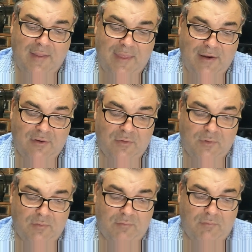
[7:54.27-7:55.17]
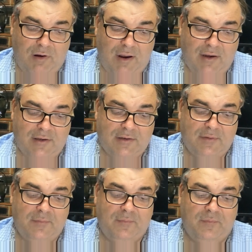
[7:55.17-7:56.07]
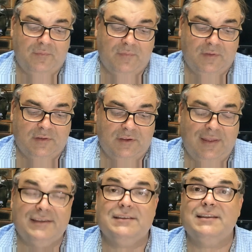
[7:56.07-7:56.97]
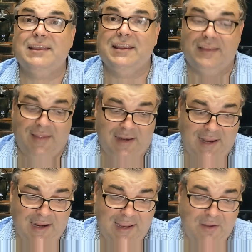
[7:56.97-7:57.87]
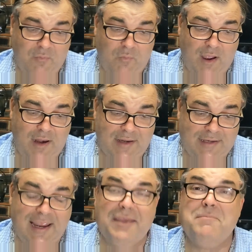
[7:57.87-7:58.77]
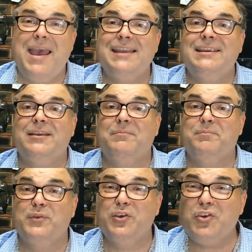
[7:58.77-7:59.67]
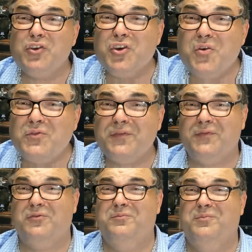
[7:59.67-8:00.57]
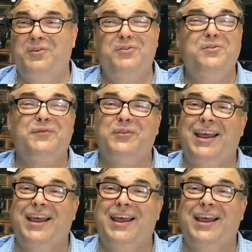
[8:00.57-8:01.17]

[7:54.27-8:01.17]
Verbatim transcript: they do it right. So that's the, the Lange 1 Daymatic. Beautiful, beautiful.